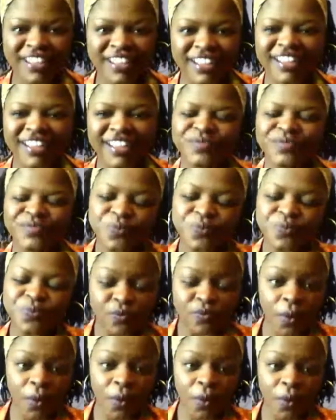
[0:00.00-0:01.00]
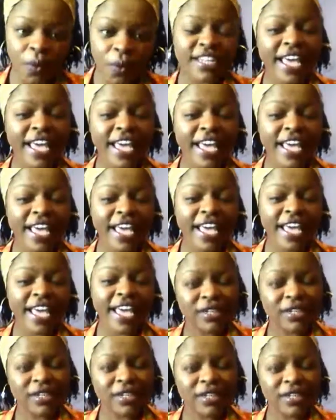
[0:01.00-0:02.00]
Well, today I want to share with
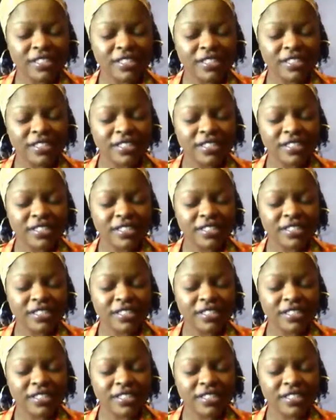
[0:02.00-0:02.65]
you a topic.